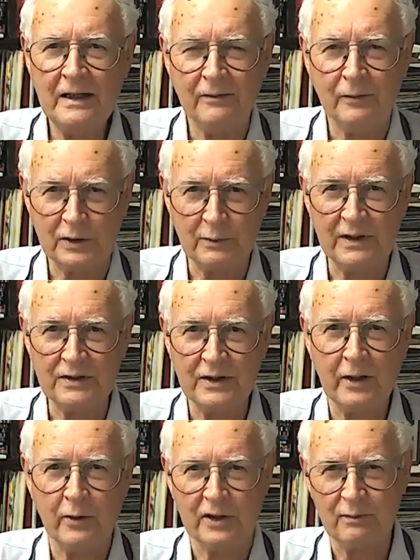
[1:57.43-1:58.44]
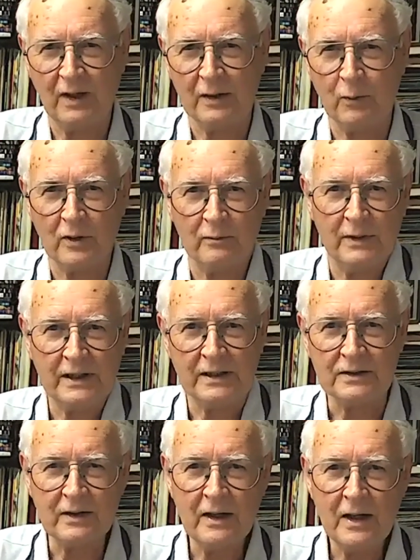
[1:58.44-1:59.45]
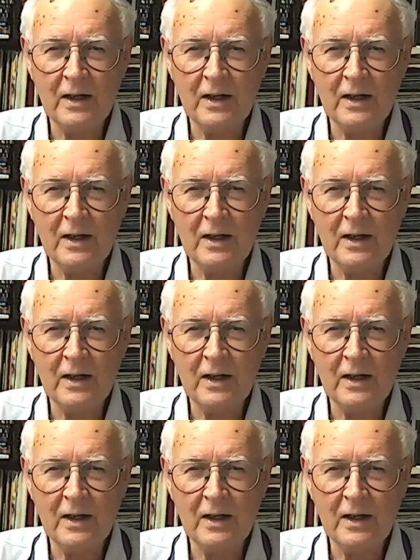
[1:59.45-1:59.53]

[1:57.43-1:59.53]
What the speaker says: which means they're going to explain what it means.